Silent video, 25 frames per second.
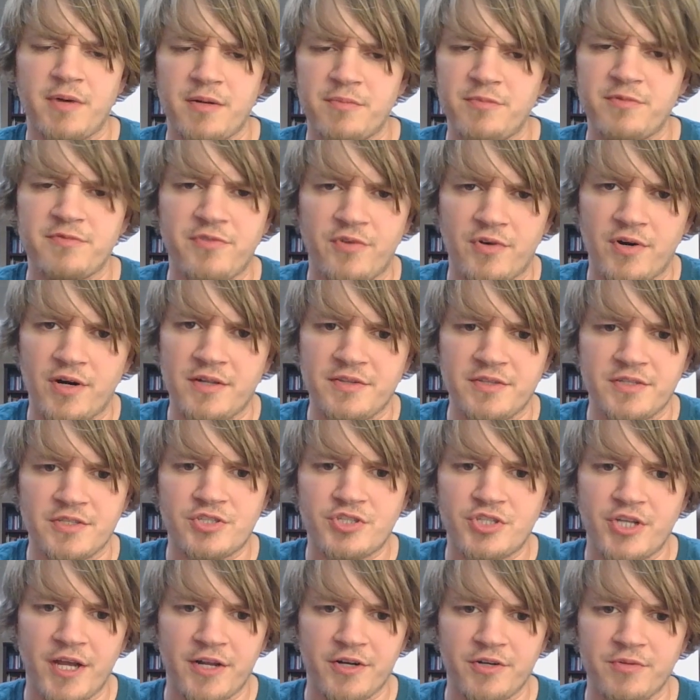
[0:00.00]
about it before on this
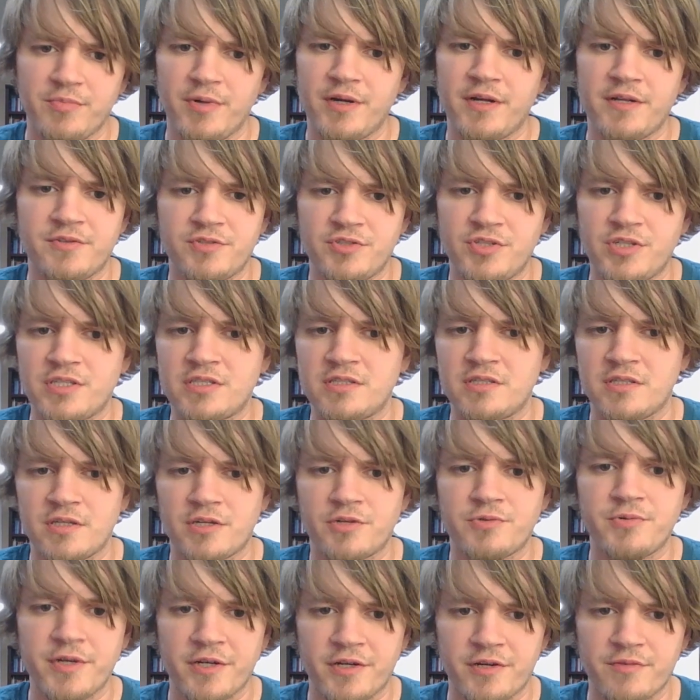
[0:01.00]
channel, but just a
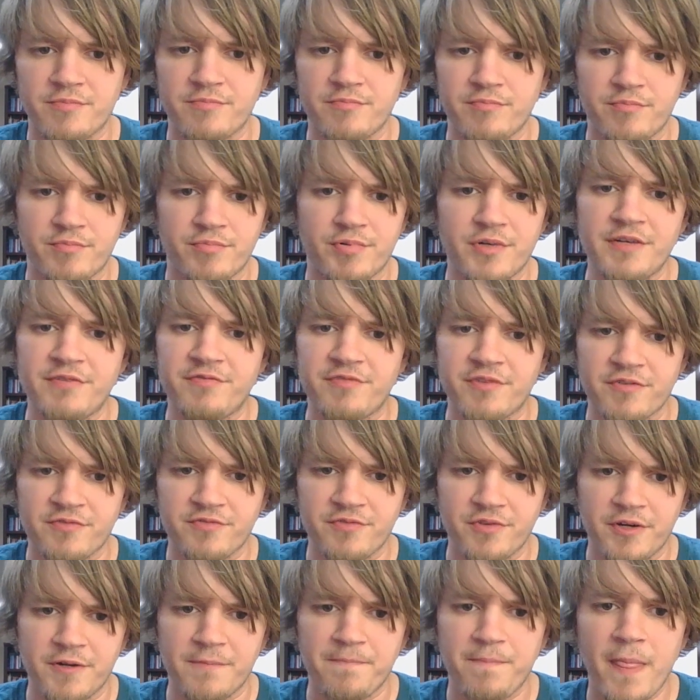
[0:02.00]
quick
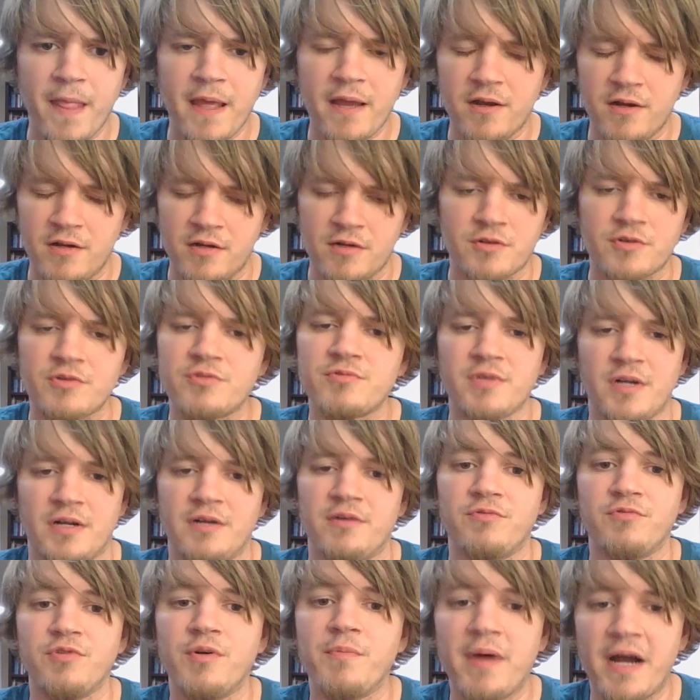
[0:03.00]

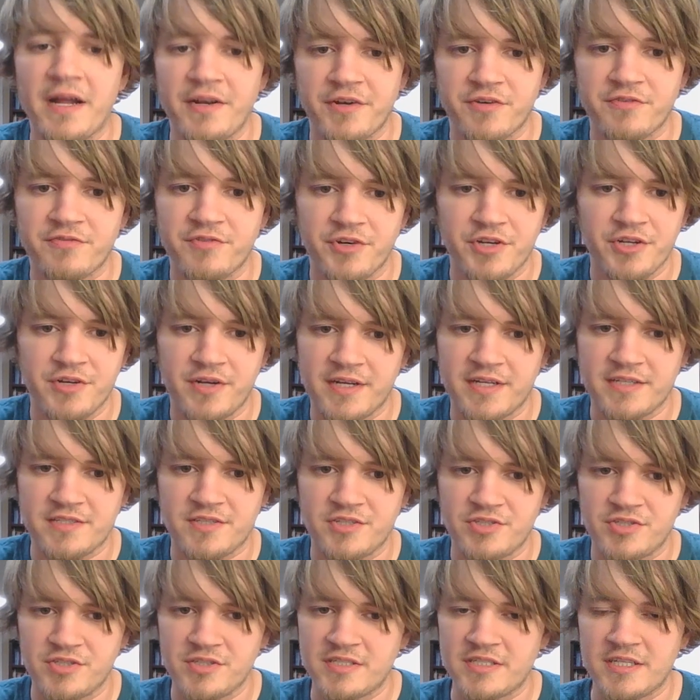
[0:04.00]
reminder for you, I
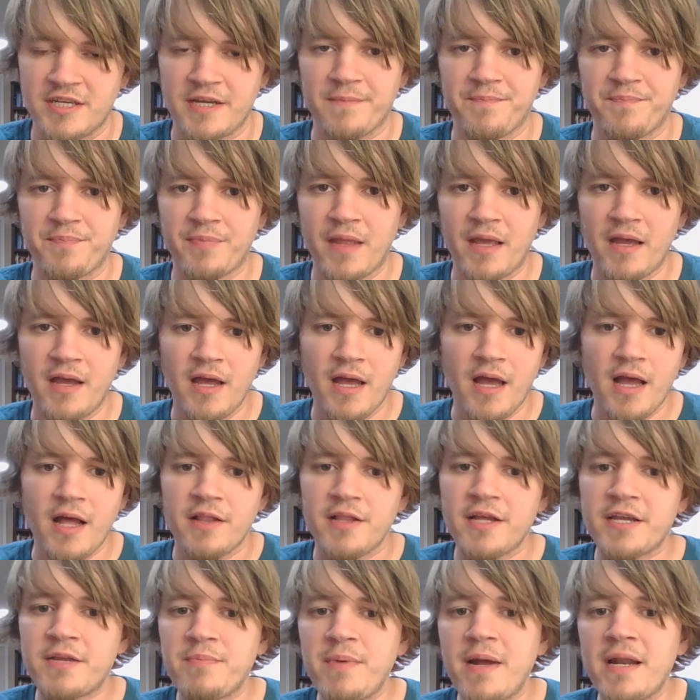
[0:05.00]
guess I should say.
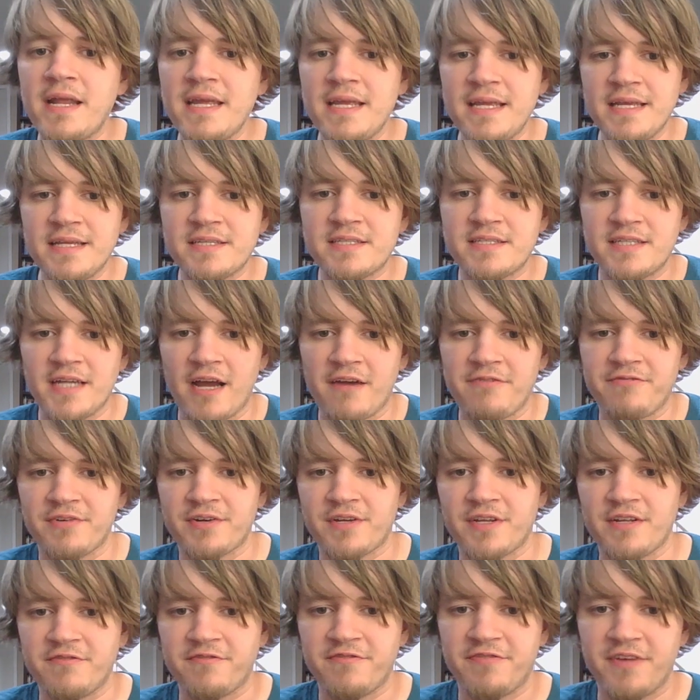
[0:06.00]
Like many East
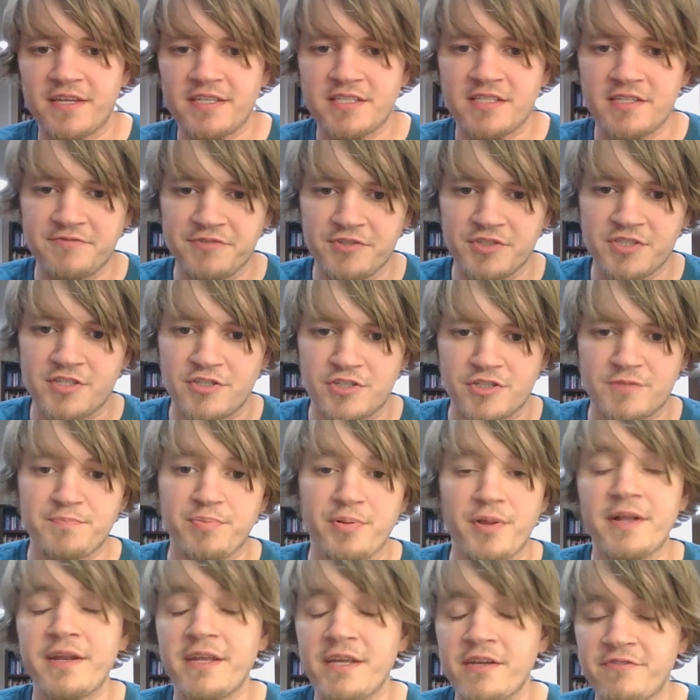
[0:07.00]
African festivals, there's
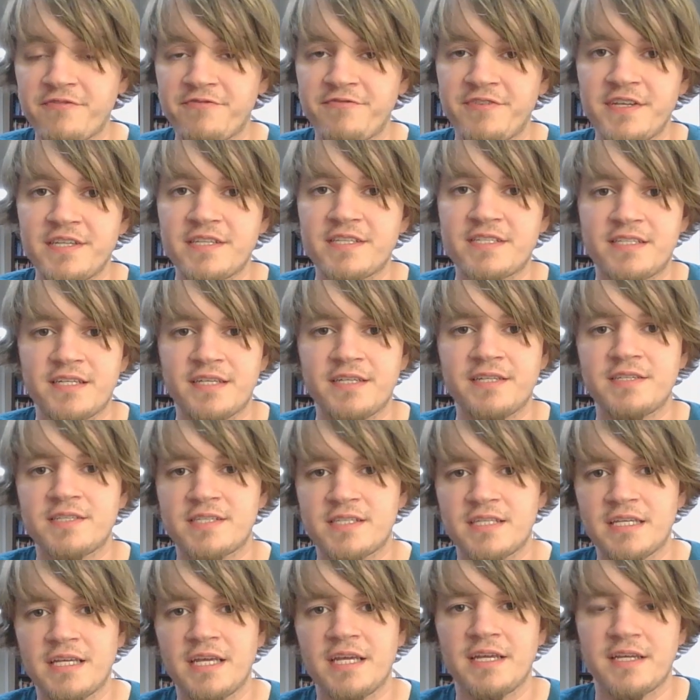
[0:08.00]
plenty of feasting,
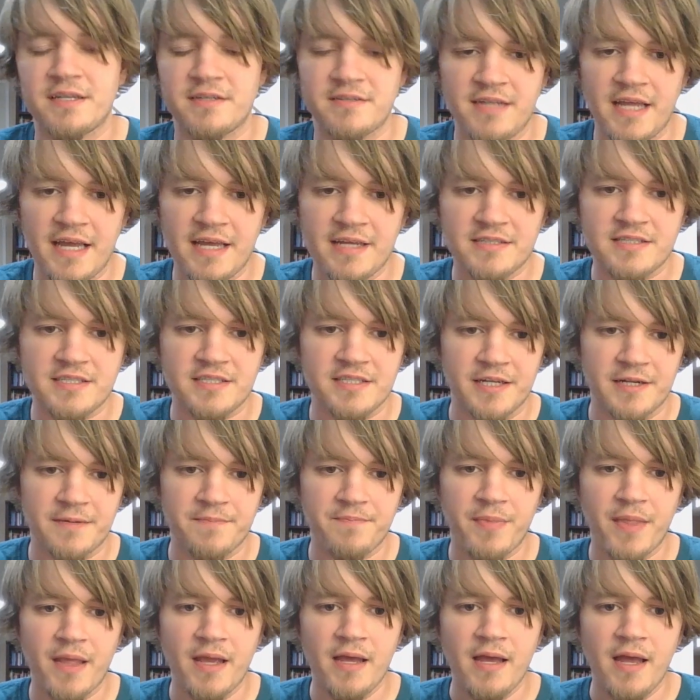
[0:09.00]
singing, and dancing